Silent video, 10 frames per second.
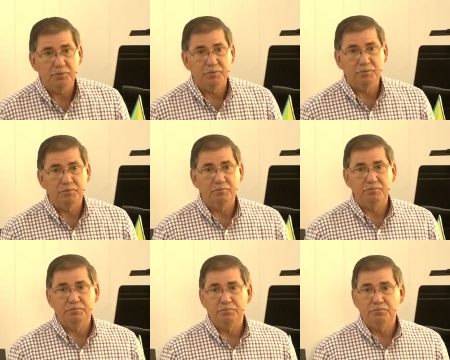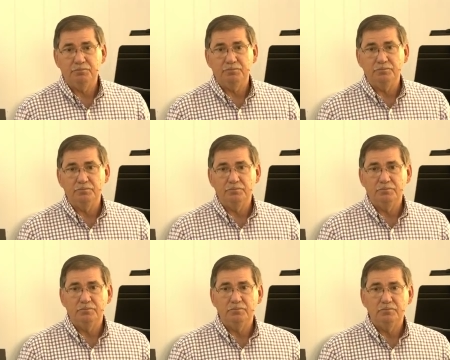
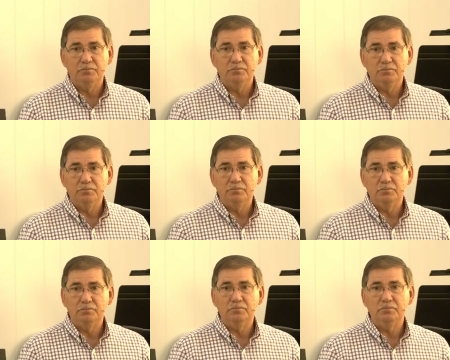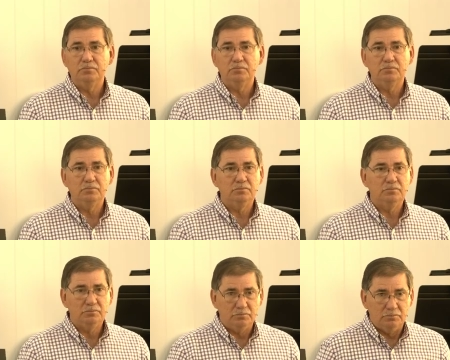
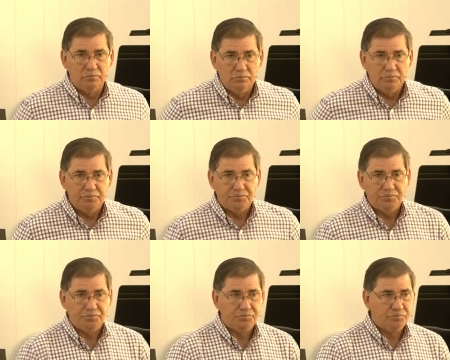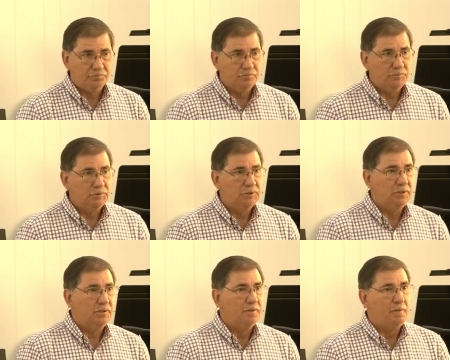
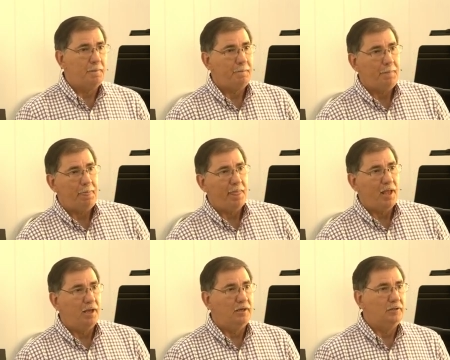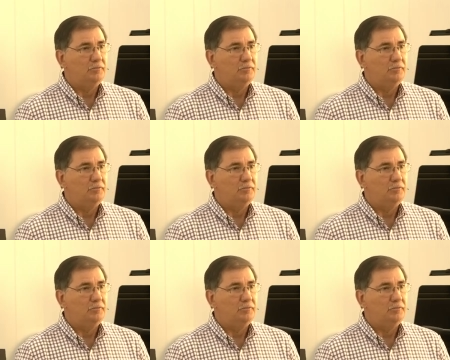[no speech]